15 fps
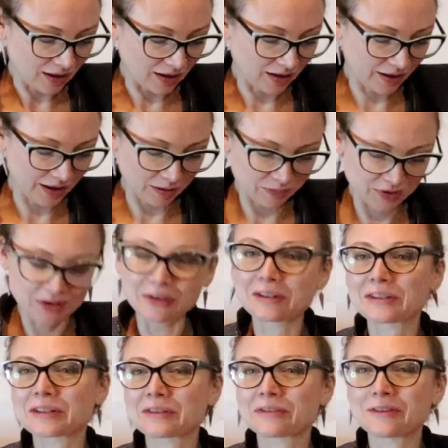I am so
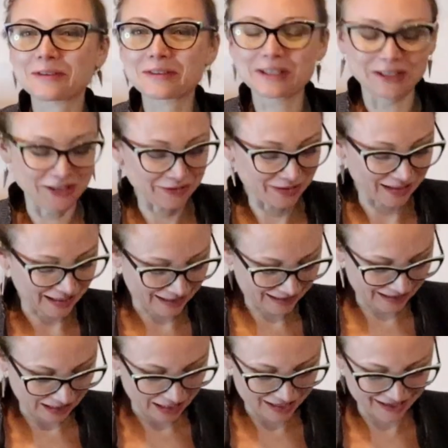looking forward to doing
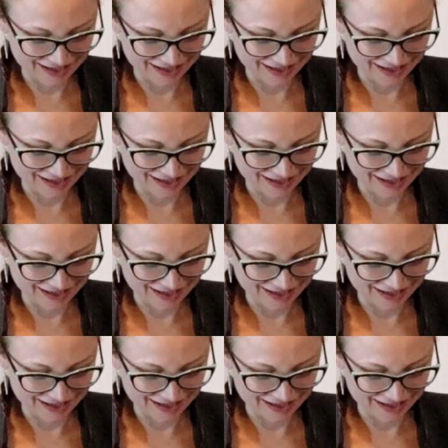this.